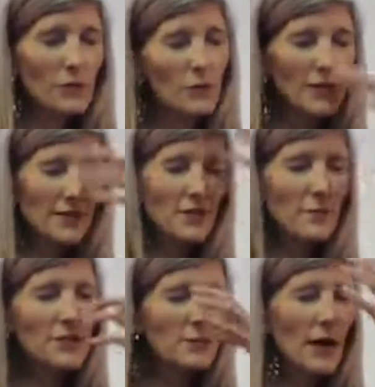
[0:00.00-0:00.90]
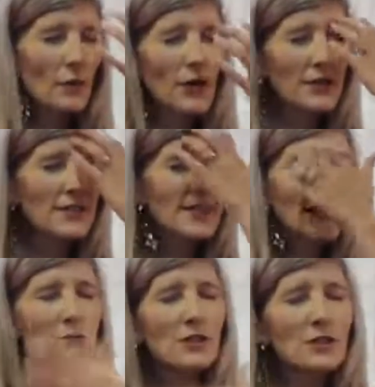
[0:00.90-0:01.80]
things have come into my awareness that
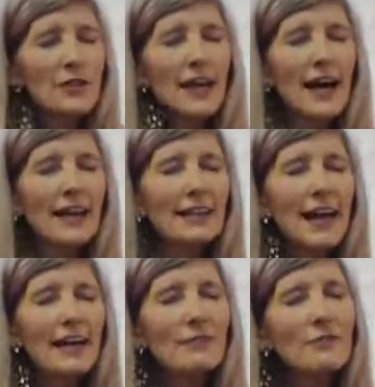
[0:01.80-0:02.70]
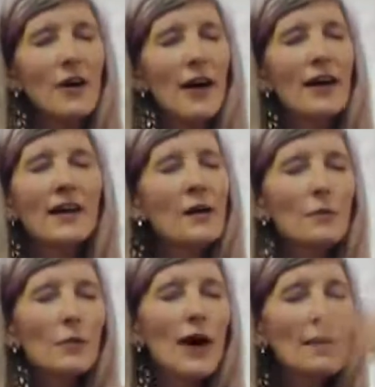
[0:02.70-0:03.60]
I'm to look at. And I have thought,
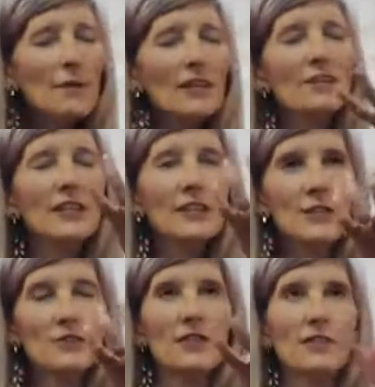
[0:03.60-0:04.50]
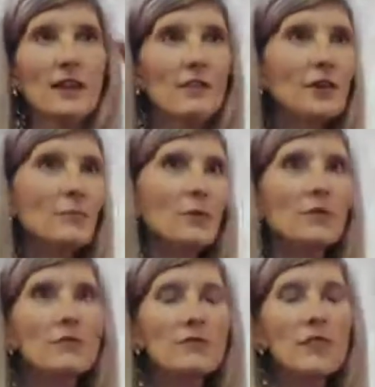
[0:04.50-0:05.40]
but why am I to look at those things? I've already
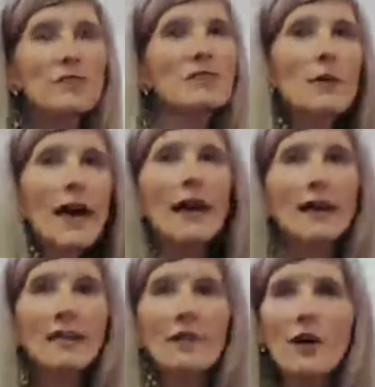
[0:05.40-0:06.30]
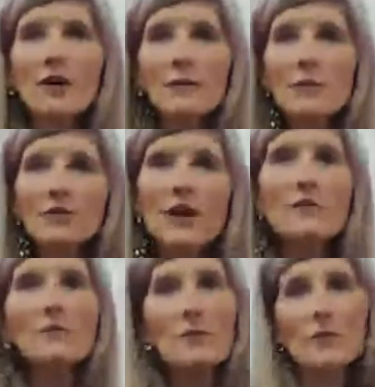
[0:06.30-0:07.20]
put those things away and I've already moved
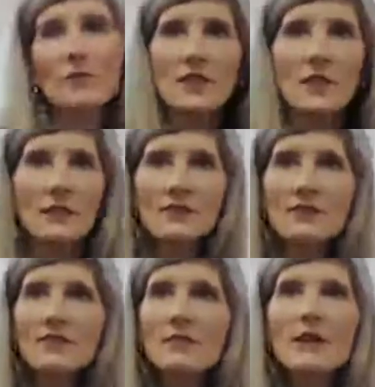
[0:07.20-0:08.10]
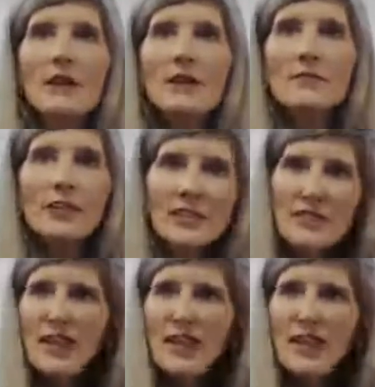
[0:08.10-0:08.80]
on from those things and forgiven